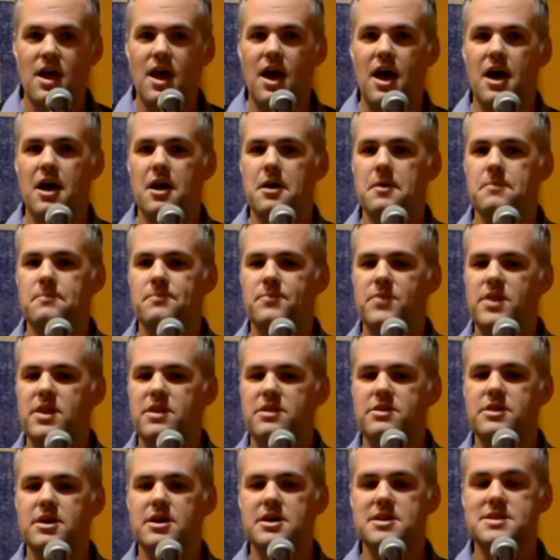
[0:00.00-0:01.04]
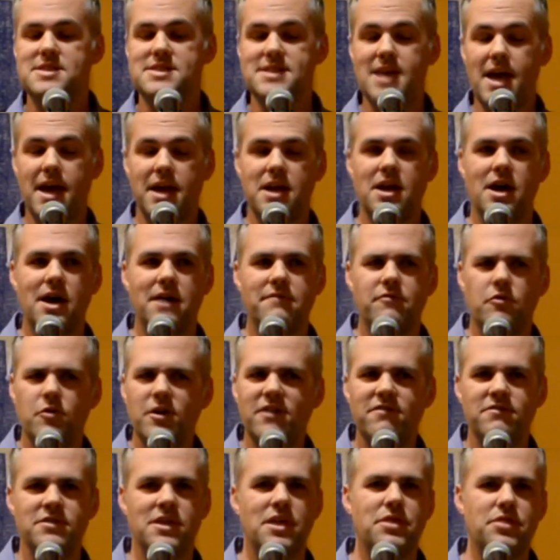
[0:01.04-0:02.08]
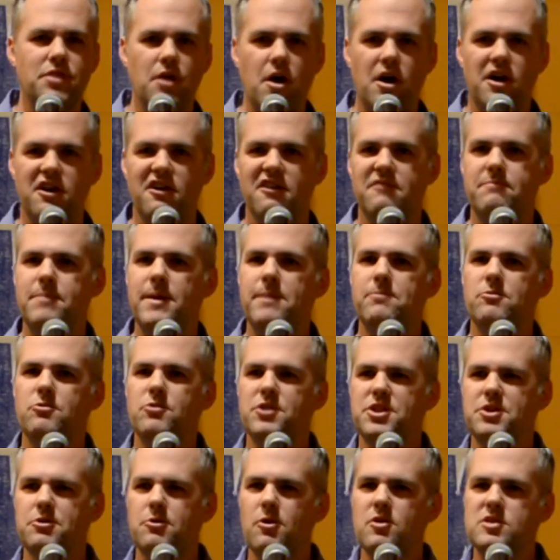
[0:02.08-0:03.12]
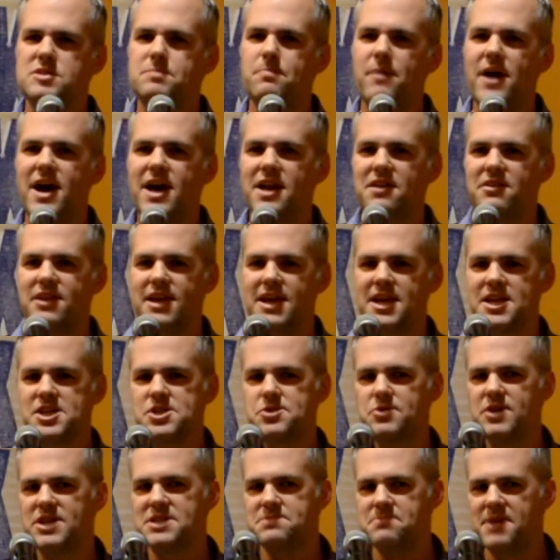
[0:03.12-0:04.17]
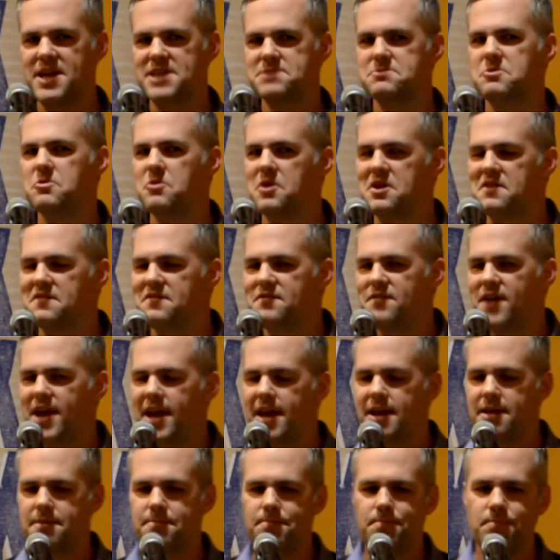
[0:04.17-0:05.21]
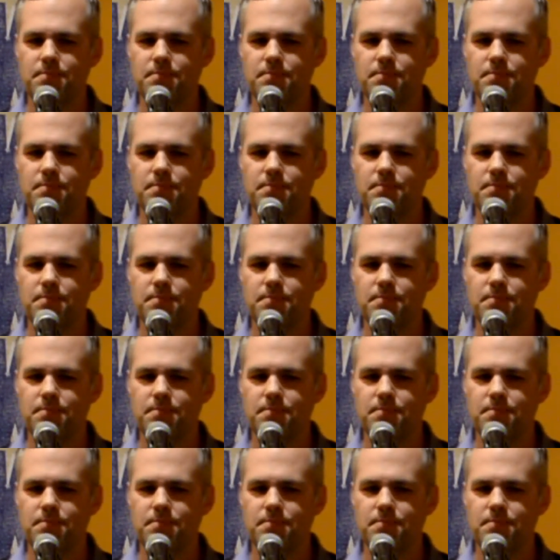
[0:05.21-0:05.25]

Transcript: Um, the sight of, or even the thought of, people with gross bodily injuries makes me want to faint.